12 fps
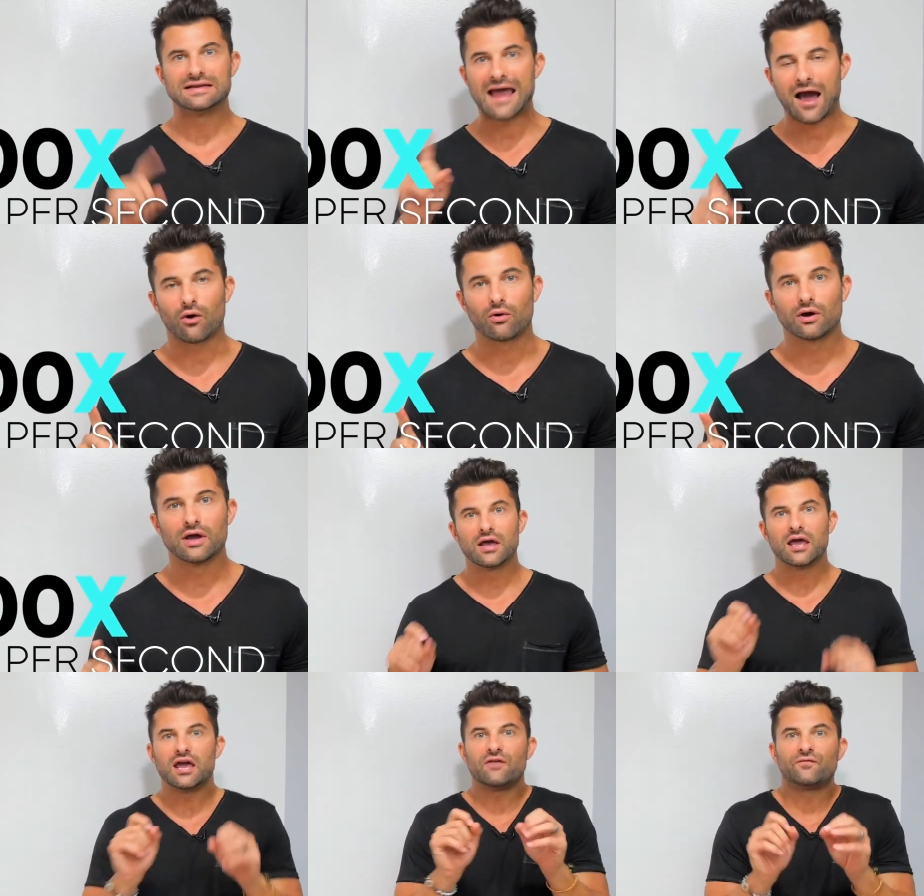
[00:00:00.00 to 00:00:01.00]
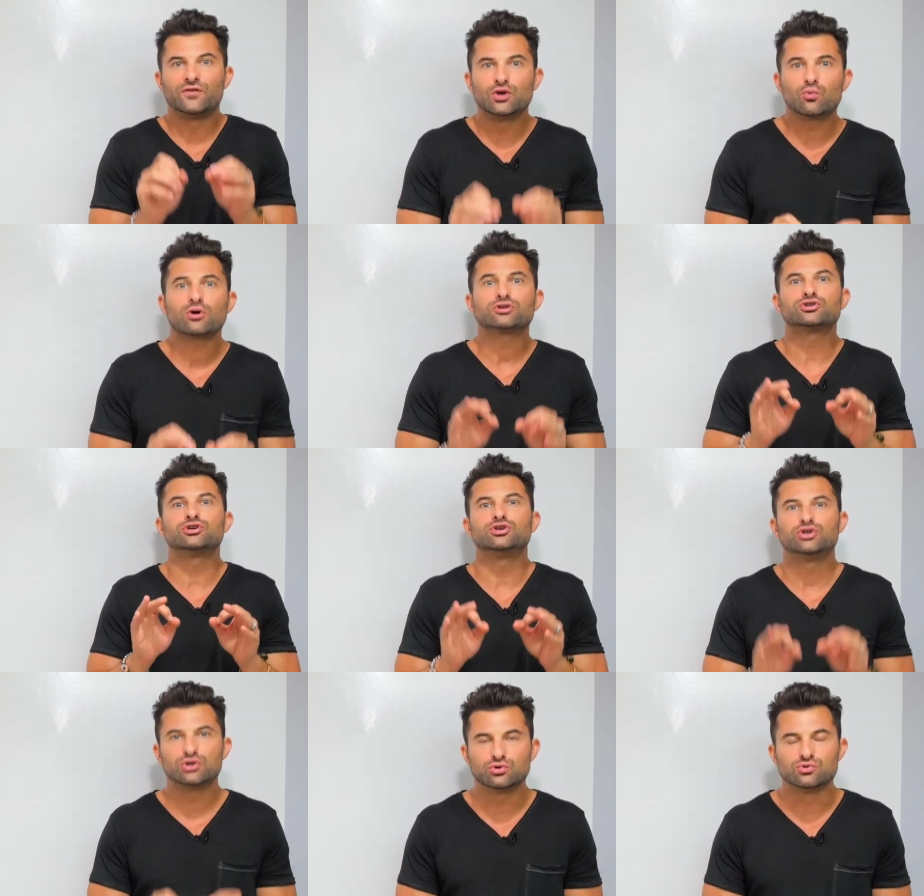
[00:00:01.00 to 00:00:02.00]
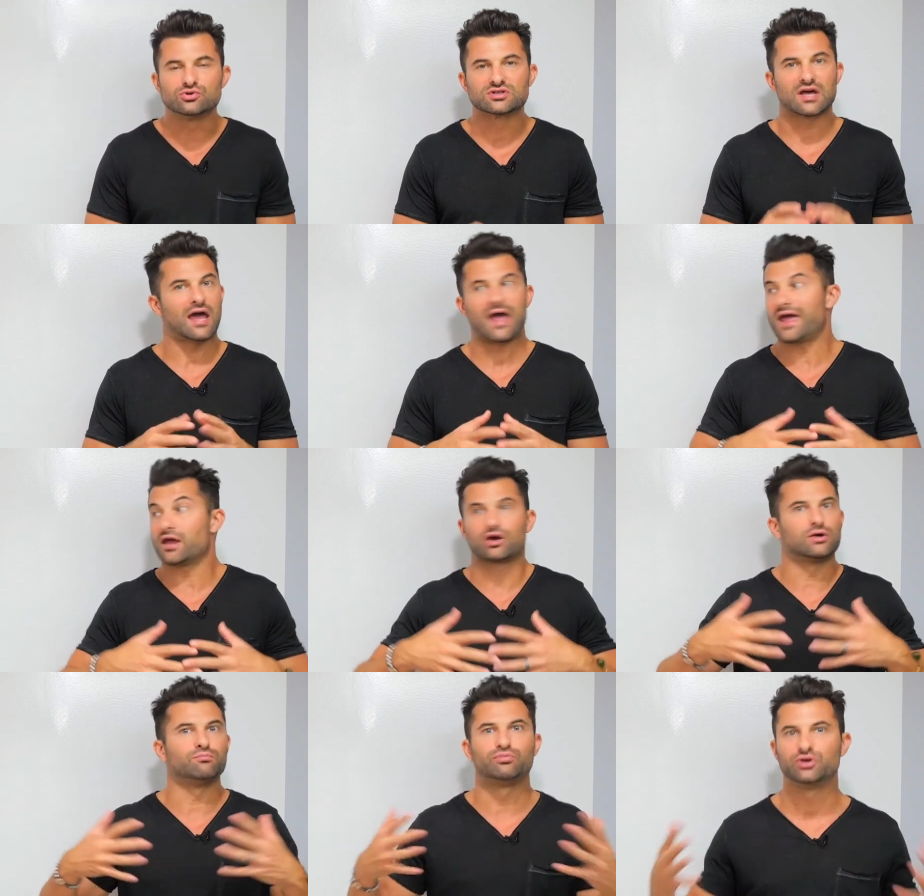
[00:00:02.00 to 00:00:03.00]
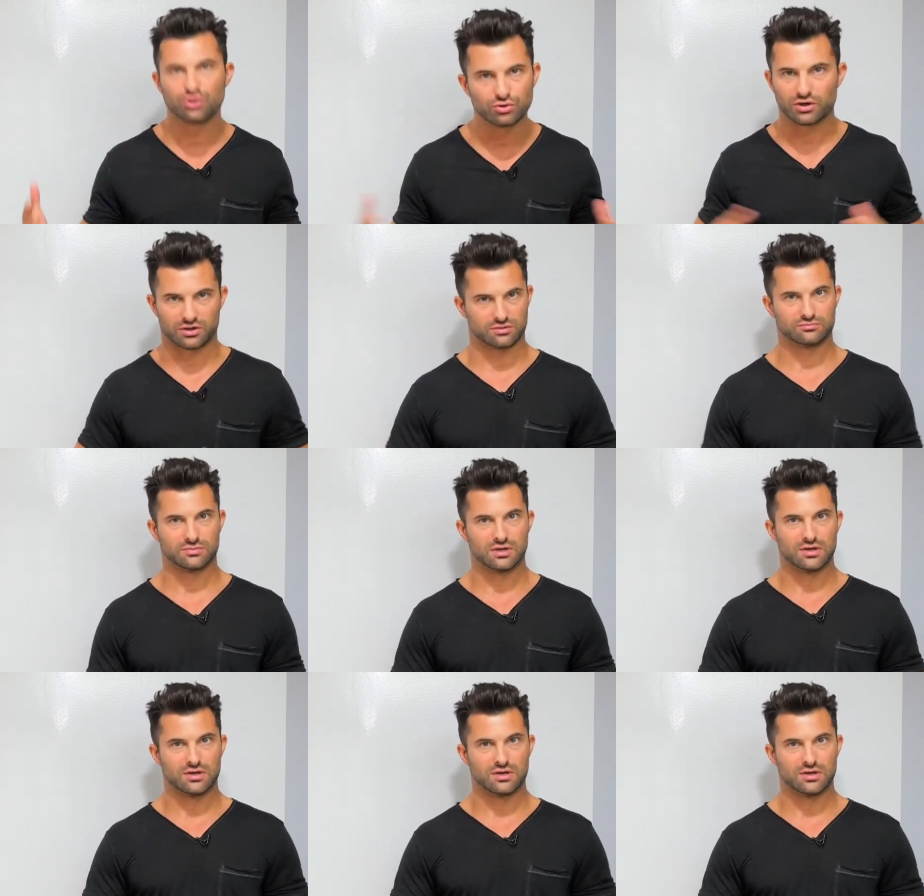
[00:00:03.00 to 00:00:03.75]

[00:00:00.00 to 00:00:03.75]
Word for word: Now, if you were to use a computer